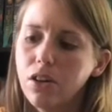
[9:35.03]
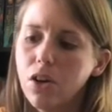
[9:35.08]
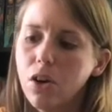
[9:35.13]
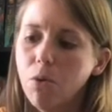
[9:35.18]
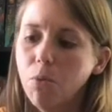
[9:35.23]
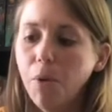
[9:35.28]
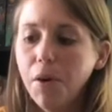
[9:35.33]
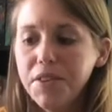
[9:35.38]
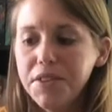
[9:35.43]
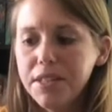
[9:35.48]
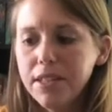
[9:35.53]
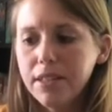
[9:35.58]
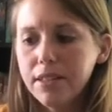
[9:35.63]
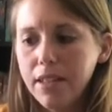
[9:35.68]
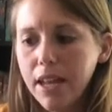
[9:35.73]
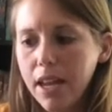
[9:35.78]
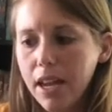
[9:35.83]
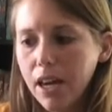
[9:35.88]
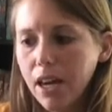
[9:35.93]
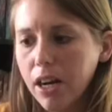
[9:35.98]
"What's in
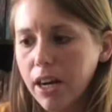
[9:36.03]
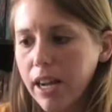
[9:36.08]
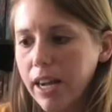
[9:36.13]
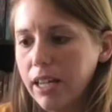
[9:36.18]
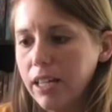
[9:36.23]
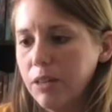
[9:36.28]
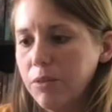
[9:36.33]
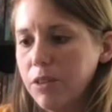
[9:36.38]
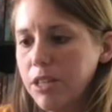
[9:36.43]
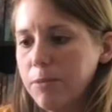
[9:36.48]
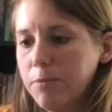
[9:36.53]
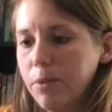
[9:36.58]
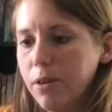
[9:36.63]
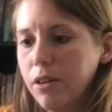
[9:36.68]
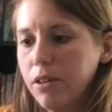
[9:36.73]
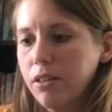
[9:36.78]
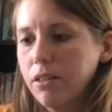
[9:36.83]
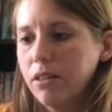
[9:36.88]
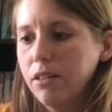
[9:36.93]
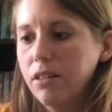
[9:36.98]
there?" Annie whispered.